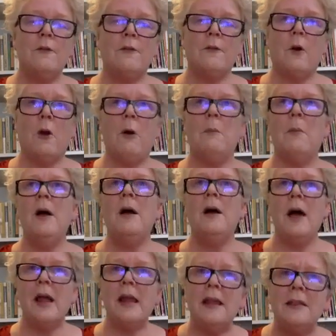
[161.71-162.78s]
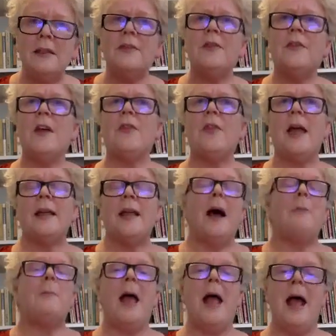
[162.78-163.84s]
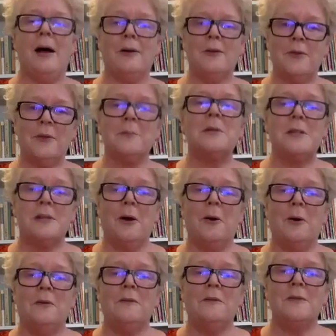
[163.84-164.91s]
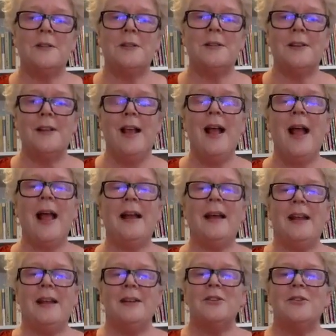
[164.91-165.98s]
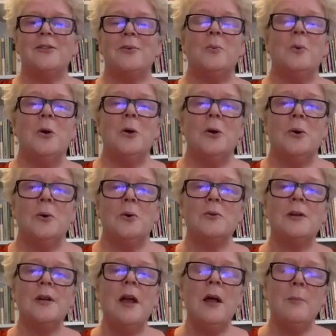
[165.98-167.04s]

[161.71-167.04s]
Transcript: from in that they come out of themselves and into the world.